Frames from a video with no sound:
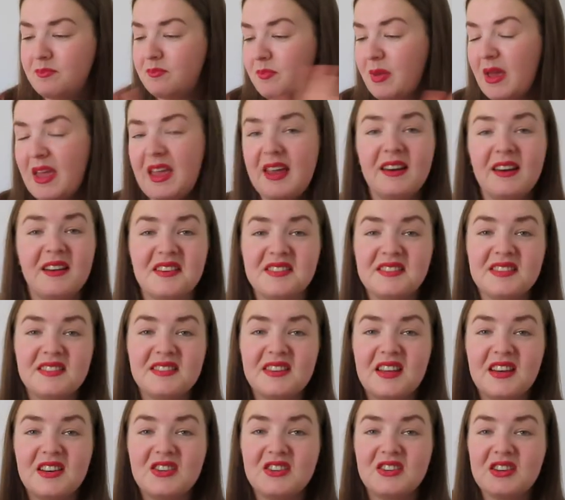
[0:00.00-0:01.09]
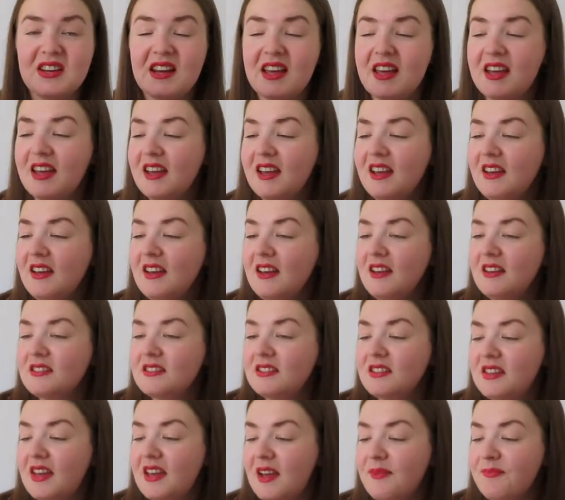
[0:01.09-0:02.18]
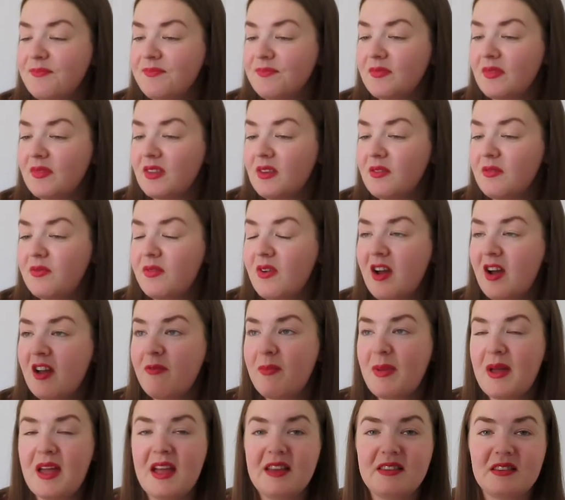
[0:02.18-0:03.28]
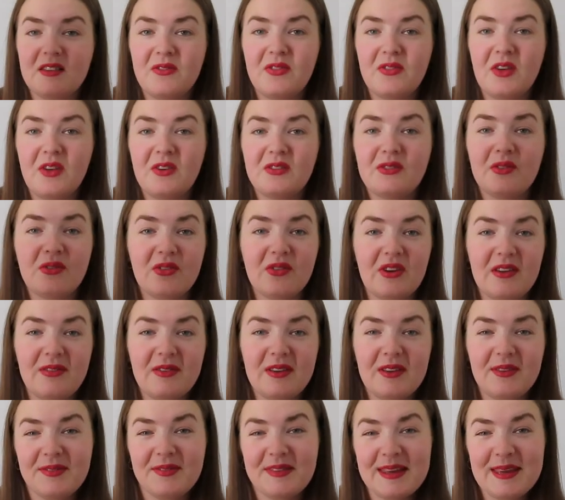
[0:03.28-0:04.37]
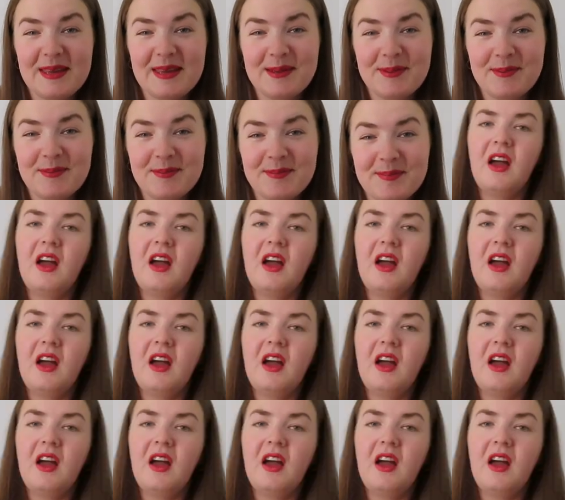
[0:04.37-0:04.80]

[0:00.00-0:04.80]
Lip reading: peanuts, essentially. So yeah, 5 pairs of those for £3.50.